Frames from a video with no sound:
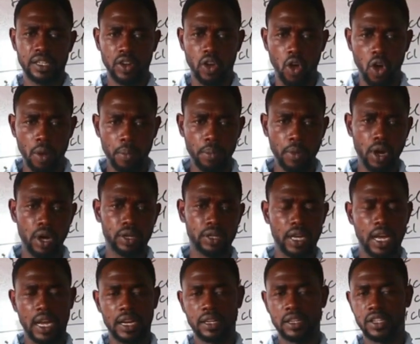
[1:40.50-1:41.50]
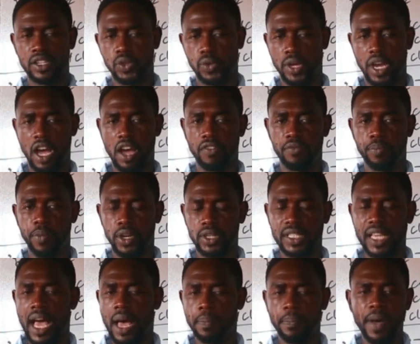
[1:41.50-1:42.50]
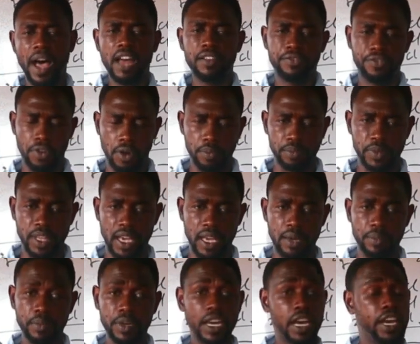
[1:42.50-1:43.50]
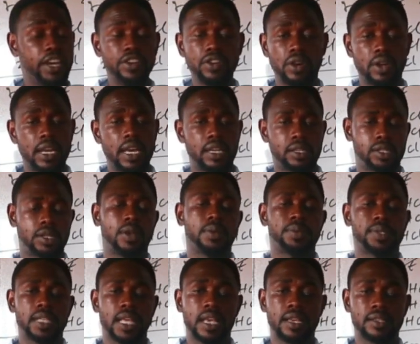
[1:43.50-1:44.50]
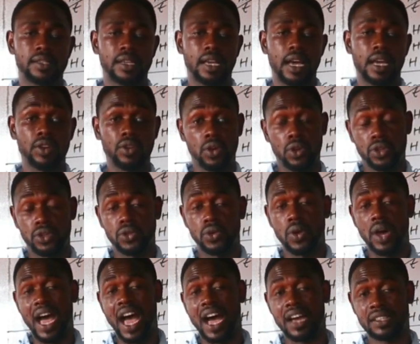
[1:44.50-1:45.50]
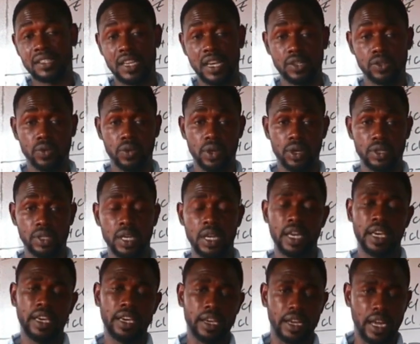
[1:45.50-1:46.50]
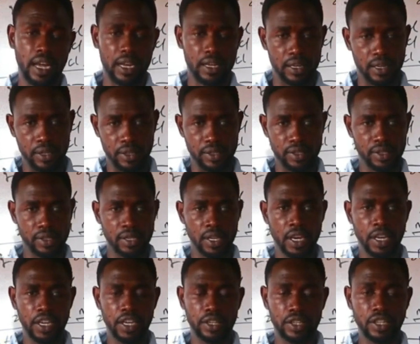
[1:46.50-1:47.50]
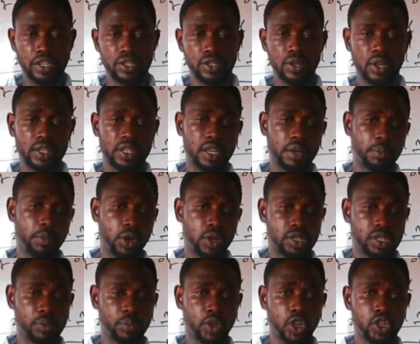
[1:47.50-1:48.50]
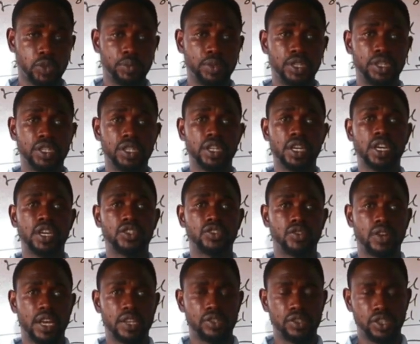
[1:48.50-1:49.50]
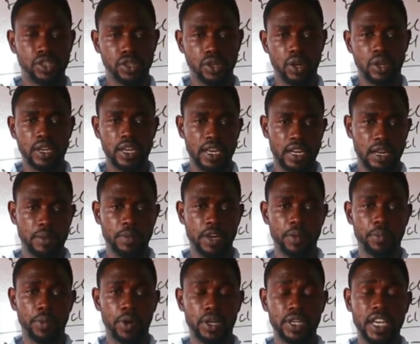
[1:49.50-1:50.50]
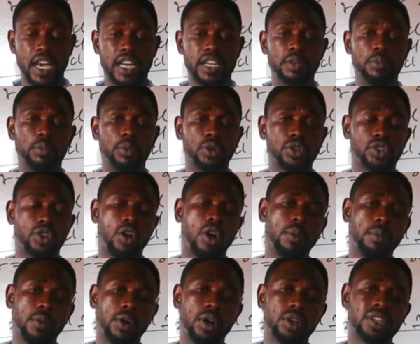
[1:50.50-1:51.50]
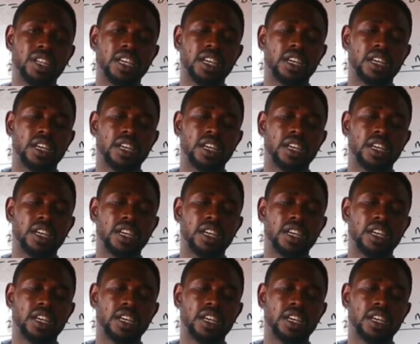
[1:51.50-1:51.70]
common catalysts we have. But apart from them, any other substance can also act as what? A catalyst. It is not a must, it must be the transition element, but they are the most common